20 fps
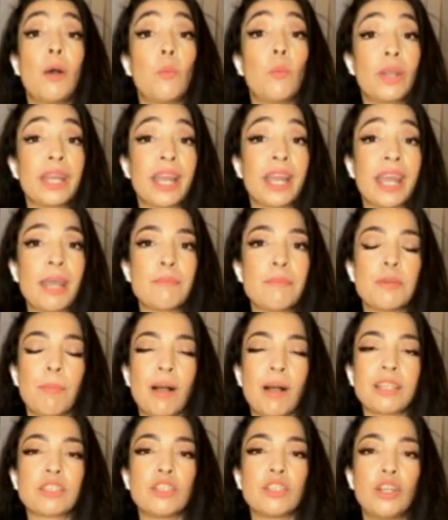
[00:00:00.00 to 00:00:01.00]
When it came to
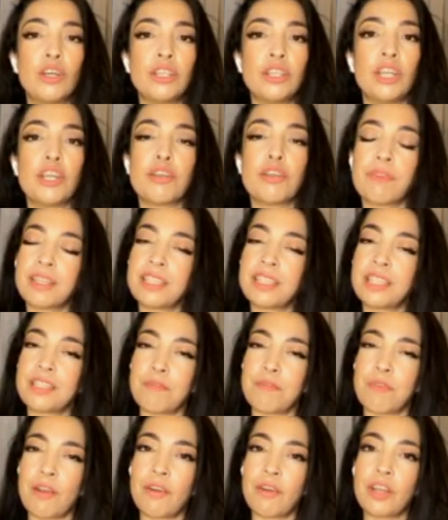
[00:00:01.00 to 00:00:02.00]
Barcelona, Juventus are
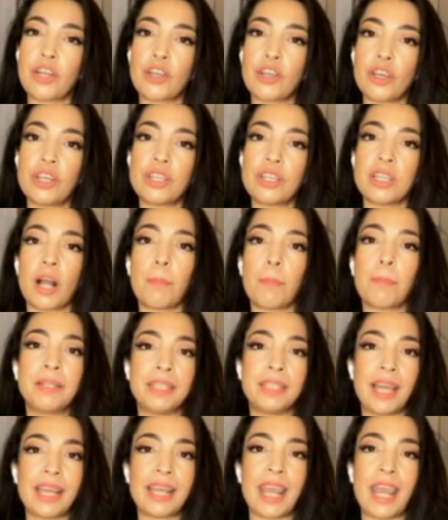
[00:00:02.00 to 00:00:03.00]
very good at
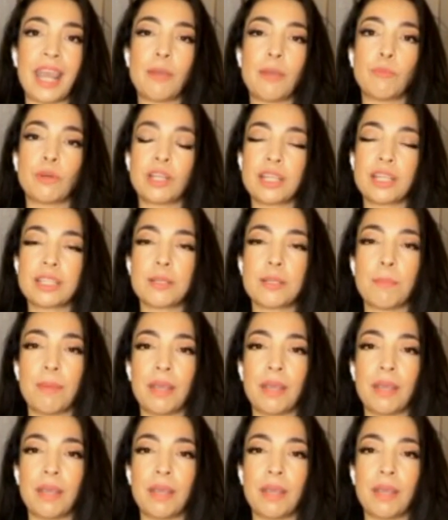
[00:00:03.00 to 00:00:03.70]
upping their game when it's a